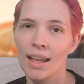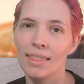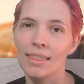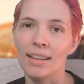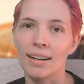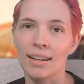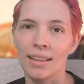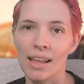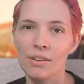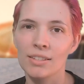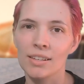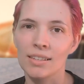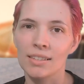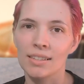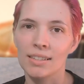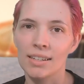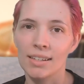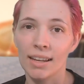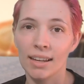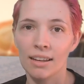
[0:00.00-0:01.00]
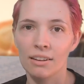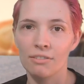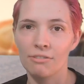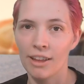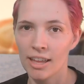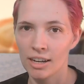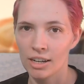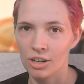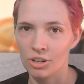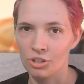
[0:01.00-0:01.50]
that allows us to take
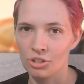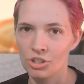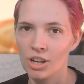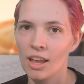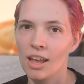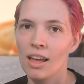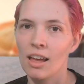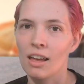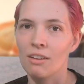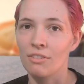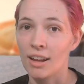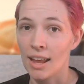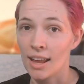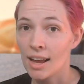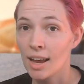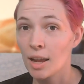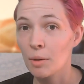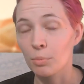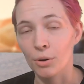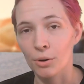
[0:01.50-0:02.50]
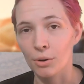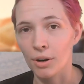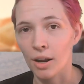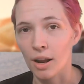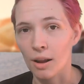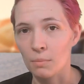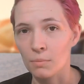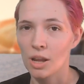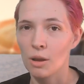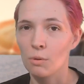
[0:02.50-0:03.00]
advantage of an AI
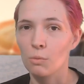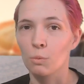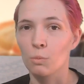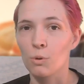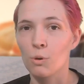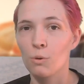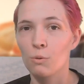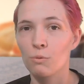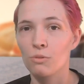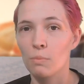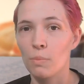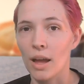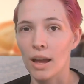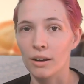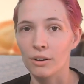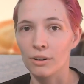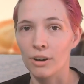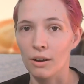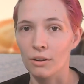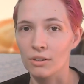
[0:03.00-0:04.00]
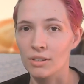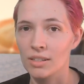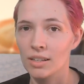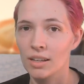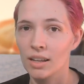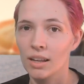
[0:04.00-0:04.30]
program that removes the background